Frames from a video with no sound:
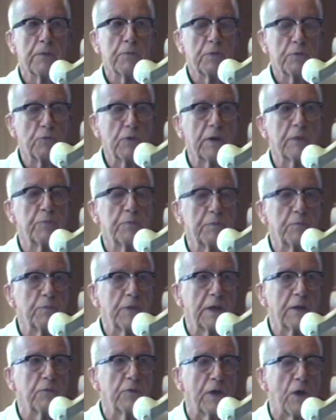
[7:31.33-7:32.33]

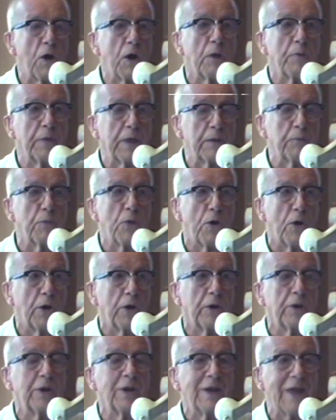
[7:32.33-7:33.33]
we're all being
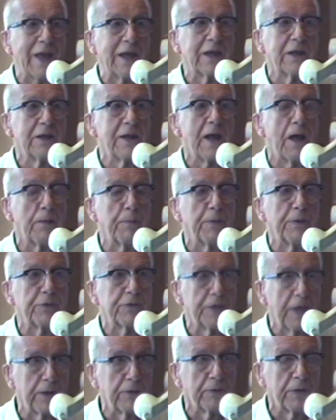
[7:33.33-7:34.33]
born naked, helpless,
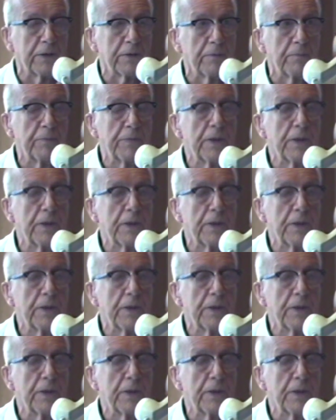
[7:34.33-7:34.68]
ignorant,